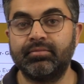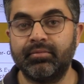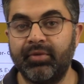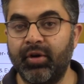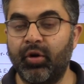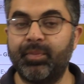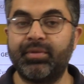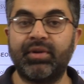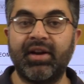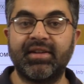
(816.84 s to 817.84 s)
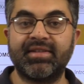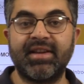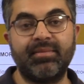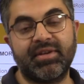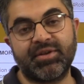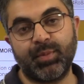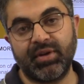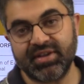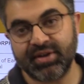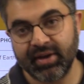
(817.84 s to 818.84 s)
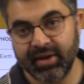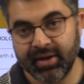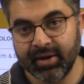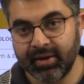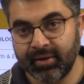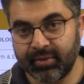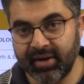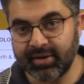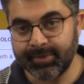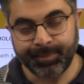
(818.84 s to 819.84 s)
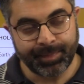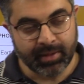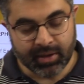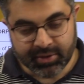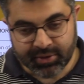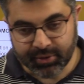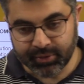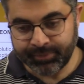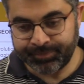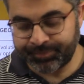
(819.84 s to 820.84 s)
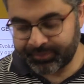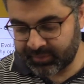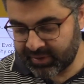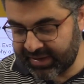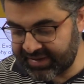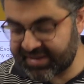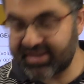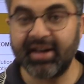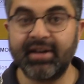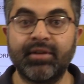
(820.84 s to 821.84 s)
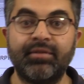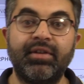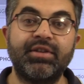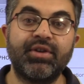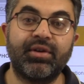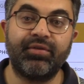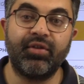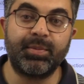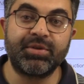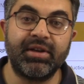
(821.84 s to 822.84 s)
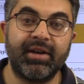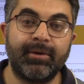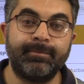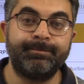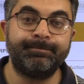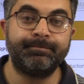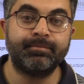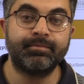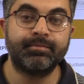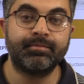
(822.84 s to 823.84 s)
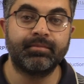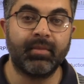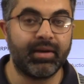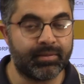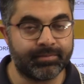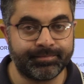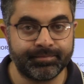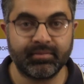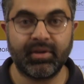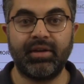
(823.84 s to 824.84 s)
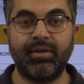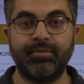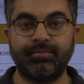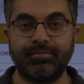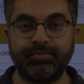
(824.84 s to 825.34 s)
we hope to get the same response right so let's start with the geography optional now right thank you